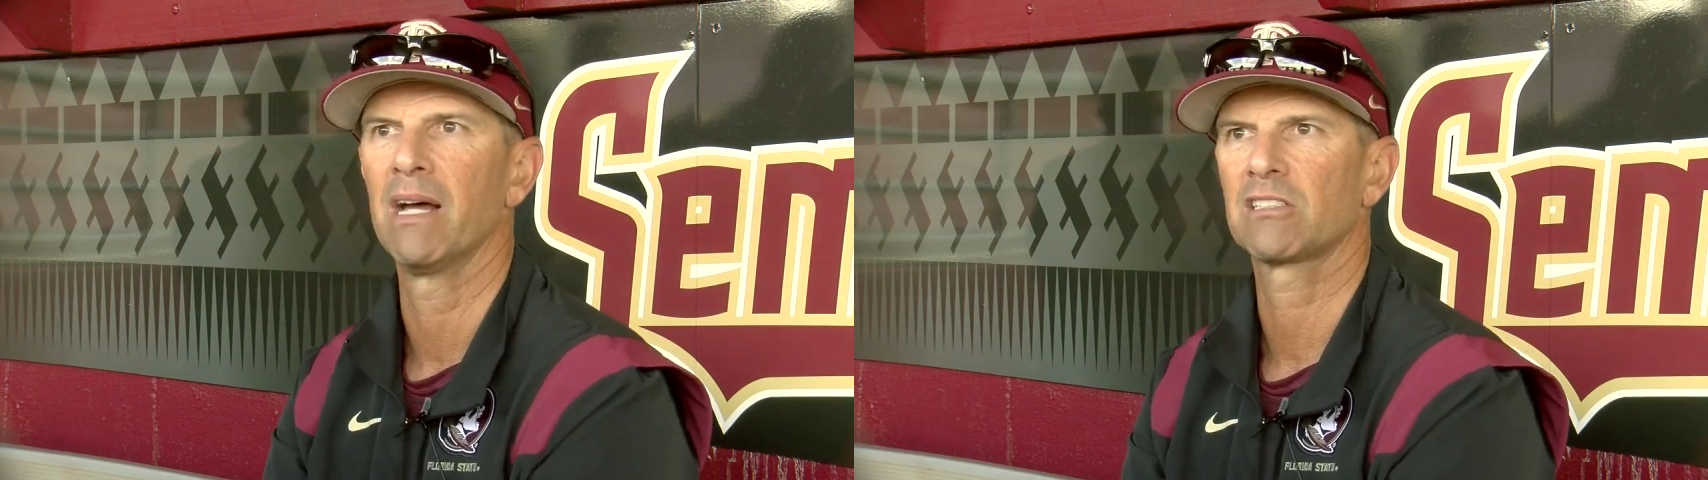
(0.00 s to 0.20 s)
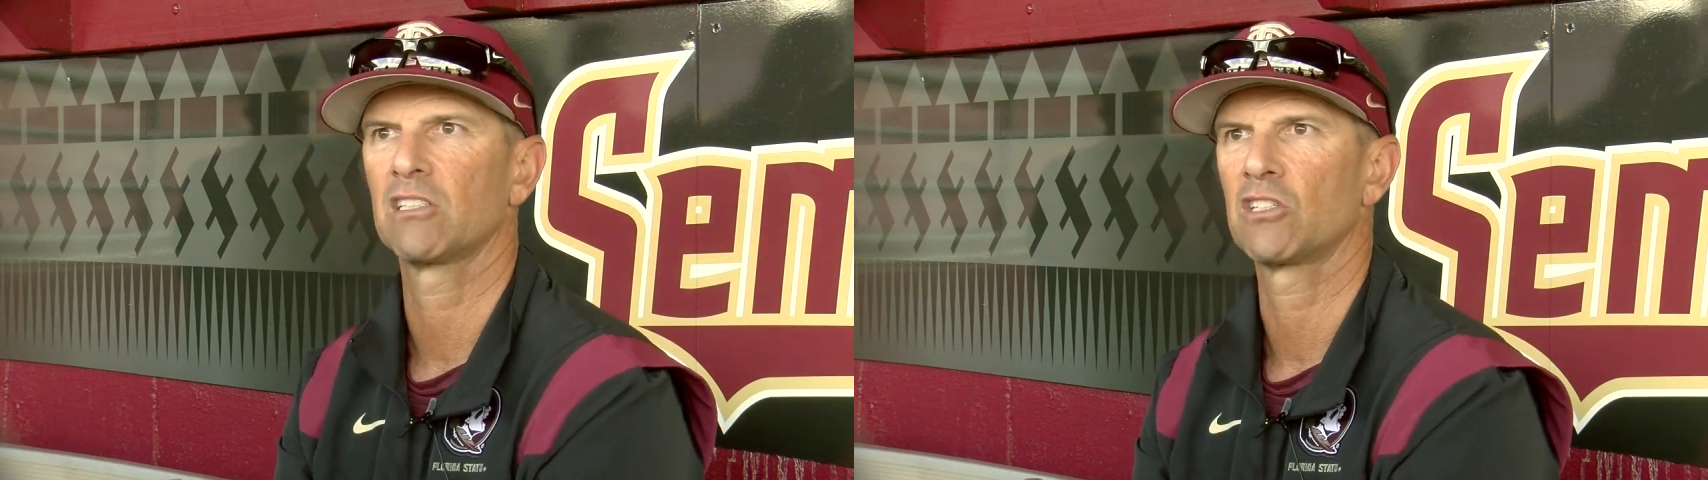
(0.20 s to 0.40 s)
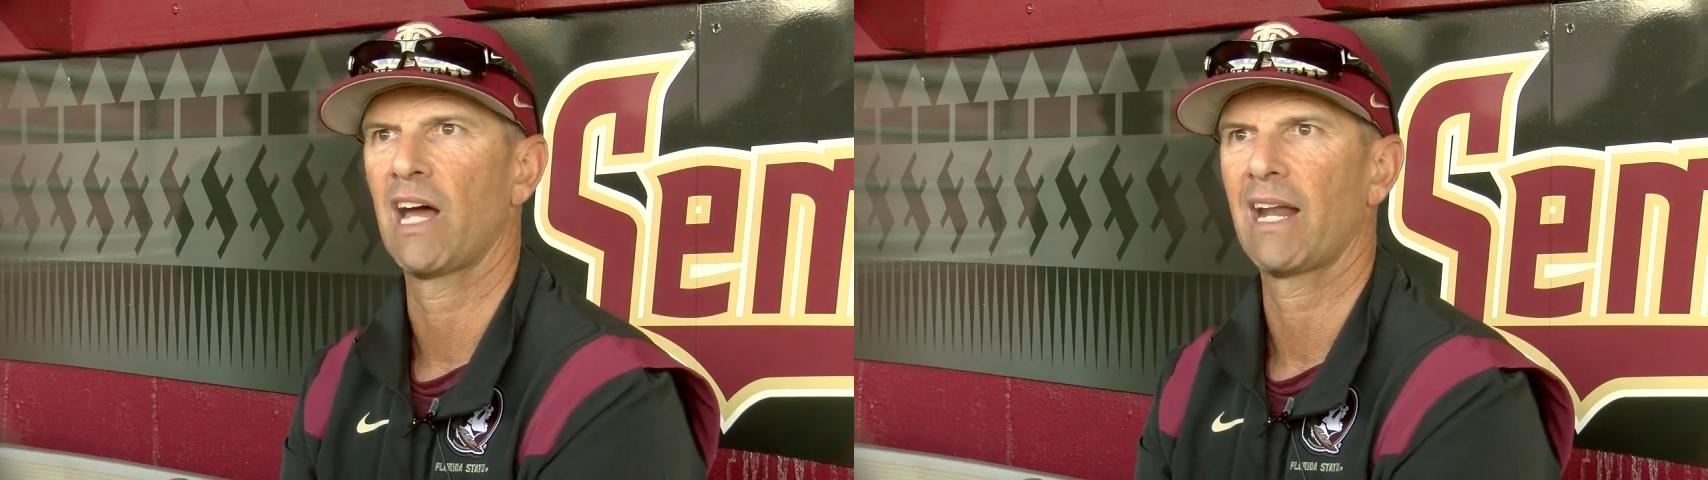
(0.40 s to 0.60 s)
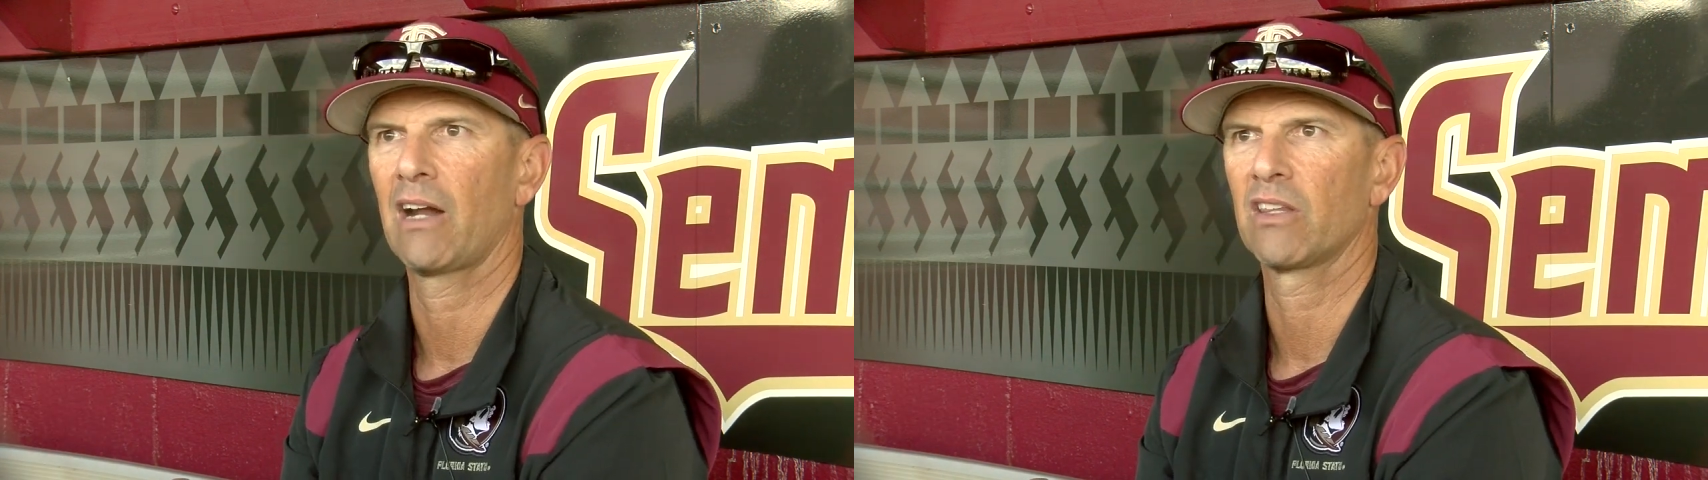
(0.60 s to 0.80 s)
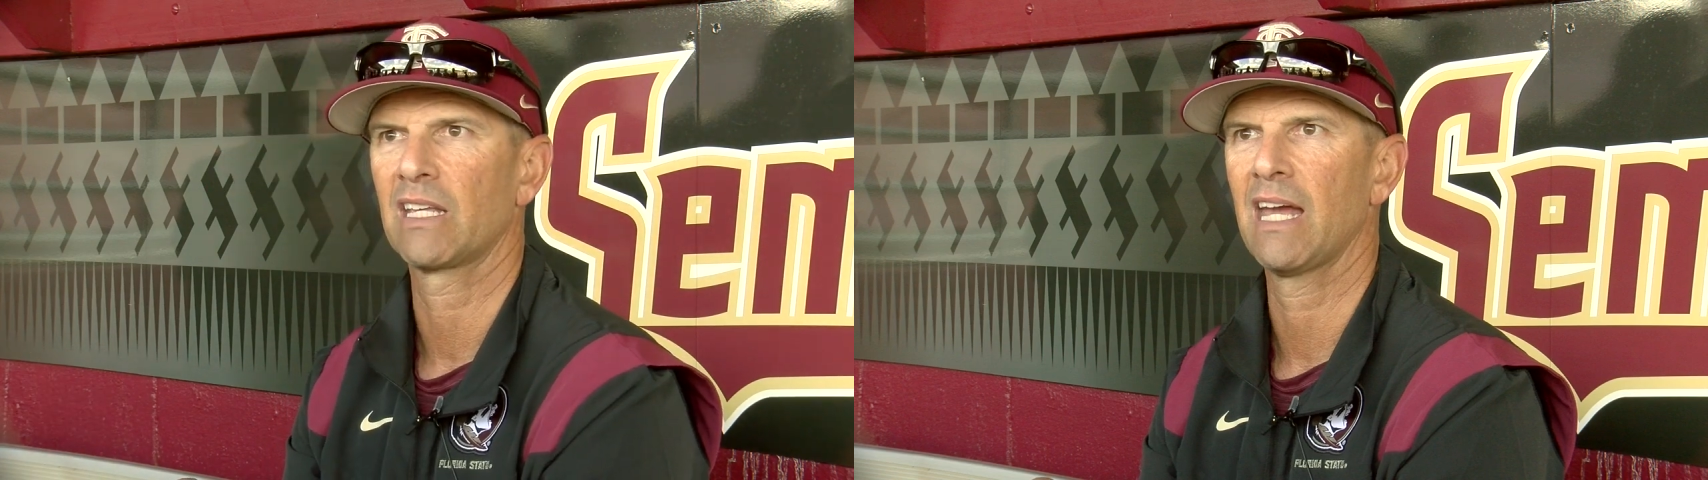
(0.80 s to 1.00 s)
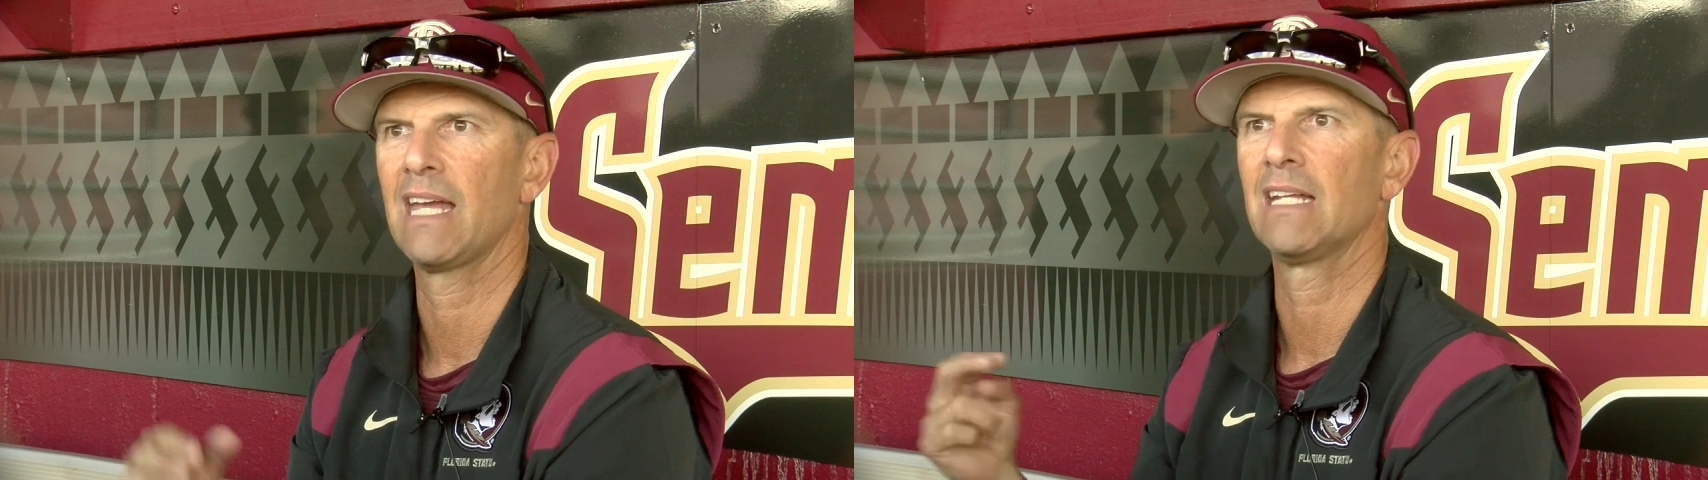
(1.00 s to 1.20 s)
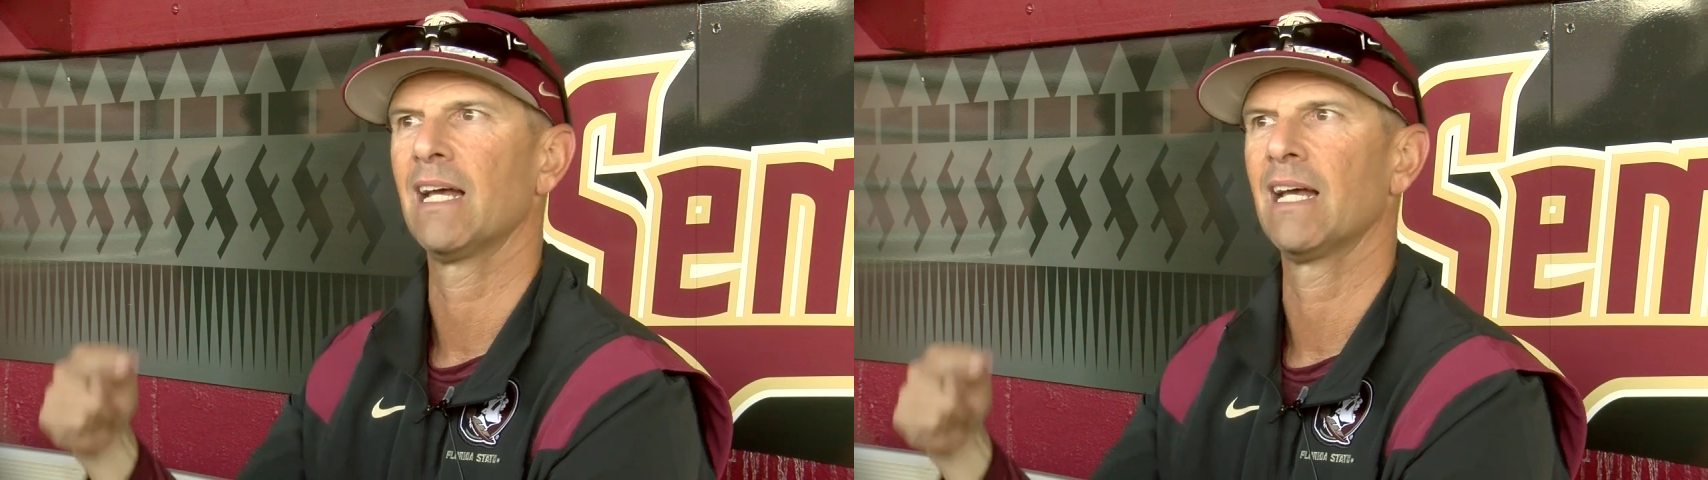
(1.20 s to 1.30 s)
message that out of the gate.